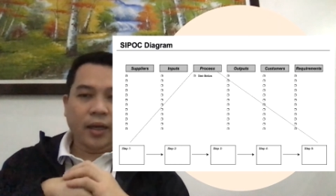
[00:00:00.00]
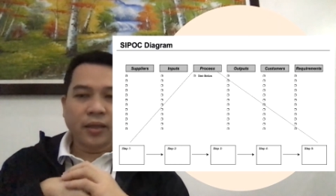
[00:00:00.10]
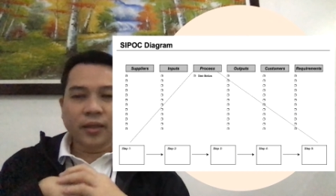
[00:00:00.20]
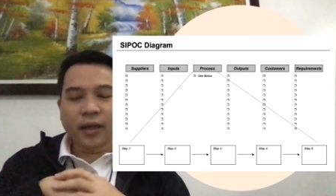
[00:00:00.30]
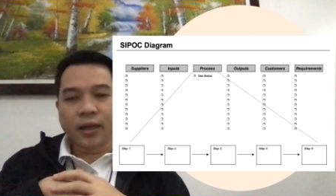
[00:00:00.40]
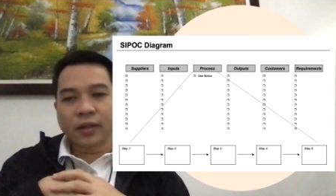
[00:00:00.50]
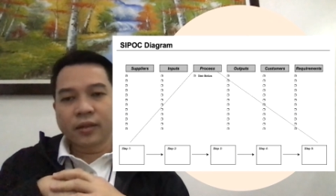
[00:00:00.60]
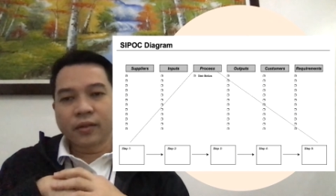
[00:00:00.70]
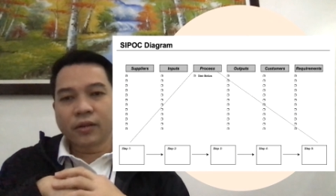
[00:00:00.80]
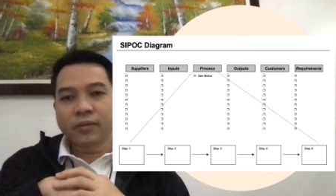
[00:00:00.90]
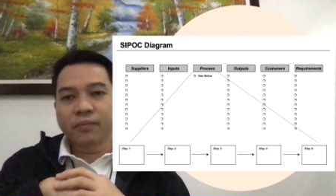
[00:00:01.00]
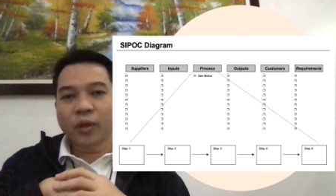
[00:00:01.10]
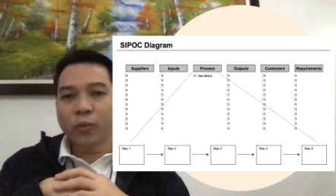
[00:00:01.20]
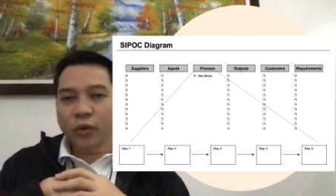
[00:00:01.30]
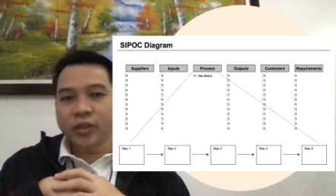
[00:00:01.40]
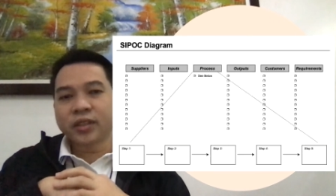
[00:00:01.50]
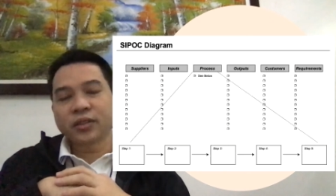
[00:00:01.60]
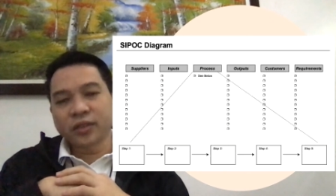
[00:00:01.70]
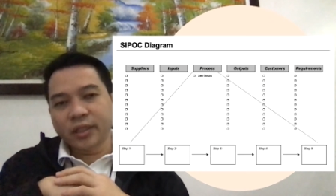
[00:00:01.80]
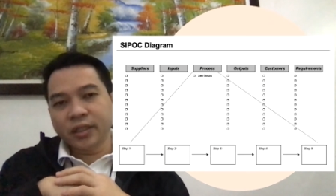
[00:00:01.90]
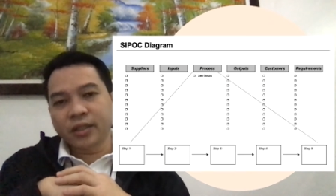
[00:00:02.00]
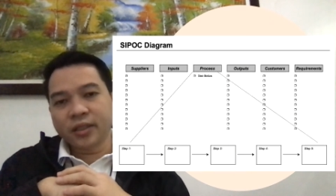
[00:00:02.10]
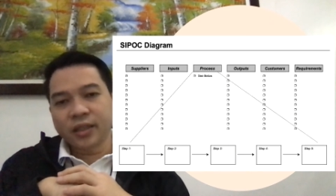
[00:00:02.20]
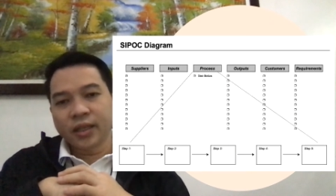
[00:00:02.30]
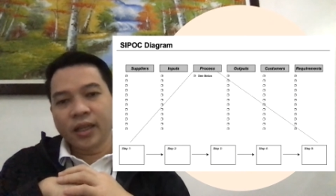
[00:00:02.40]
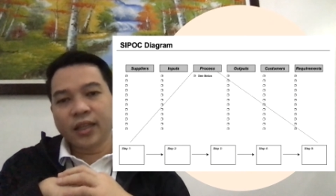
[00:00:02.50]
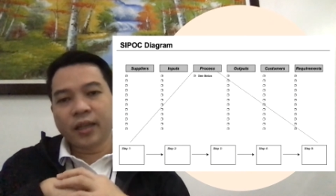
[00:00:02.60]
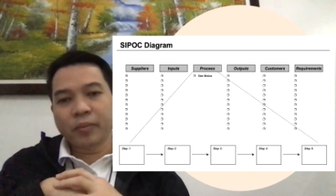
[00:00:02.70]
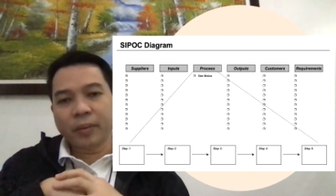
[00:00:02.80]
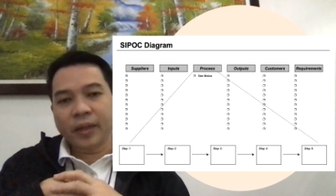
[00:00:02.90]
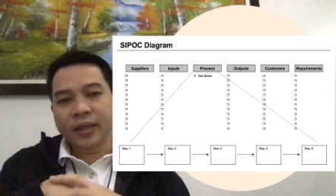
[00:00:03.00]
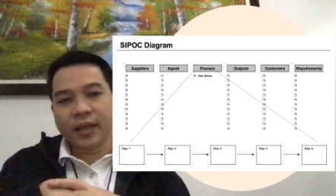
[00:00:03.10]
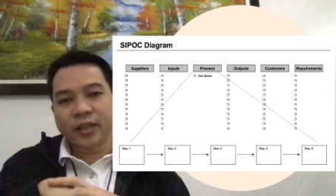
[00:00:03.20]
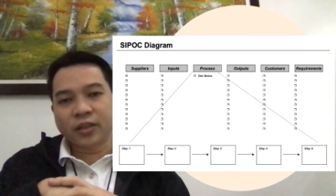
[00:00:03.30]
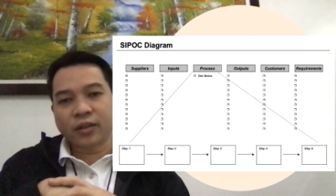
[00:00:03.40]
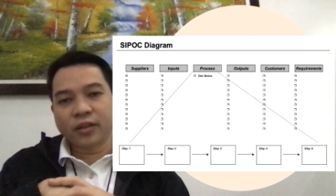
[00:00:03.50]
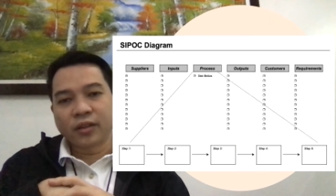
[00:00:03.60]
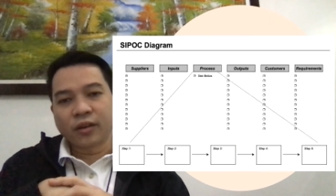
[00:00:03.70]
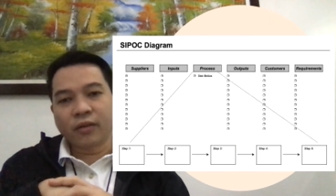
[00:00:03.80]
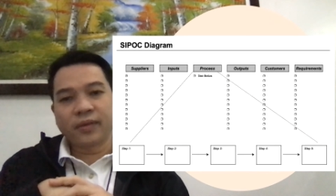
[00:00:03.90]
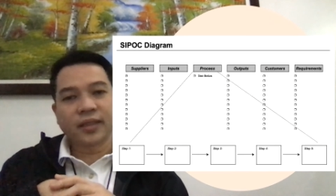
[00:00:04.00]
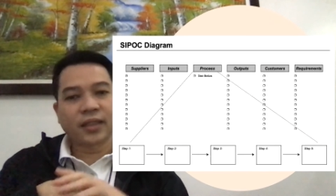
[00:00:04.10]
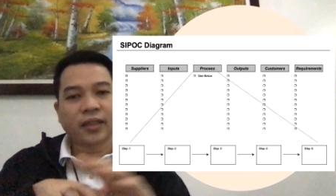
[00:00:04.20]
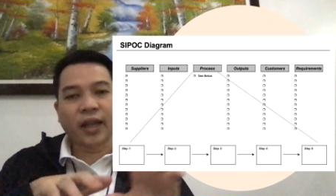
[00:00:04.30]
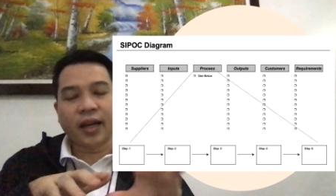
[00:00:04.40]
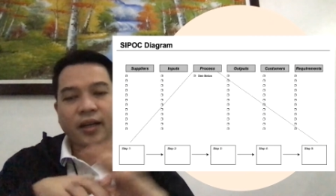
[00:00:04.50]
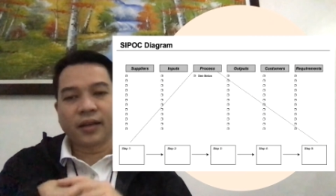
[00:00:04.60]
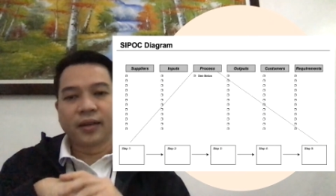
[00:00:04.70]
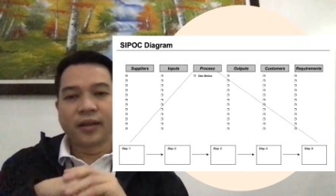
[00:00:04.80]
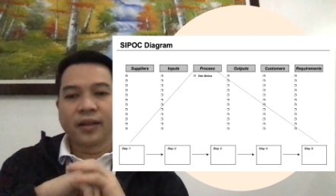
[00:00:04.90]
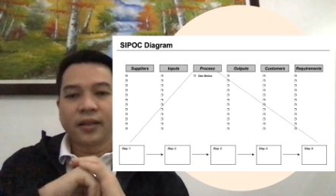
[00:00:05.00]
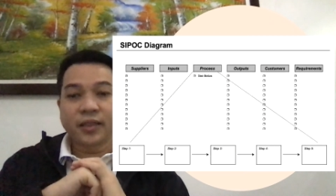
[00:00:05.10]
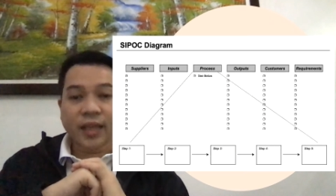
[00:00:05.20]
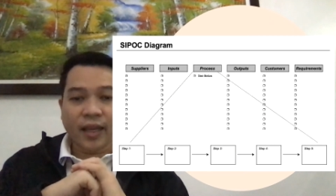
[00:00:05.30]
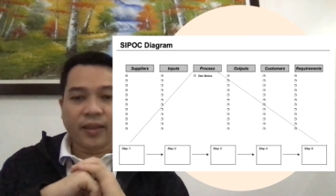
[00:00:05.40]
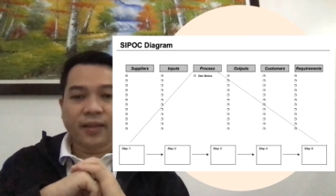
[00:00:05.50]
are of course, considered in the implementation of this entire design.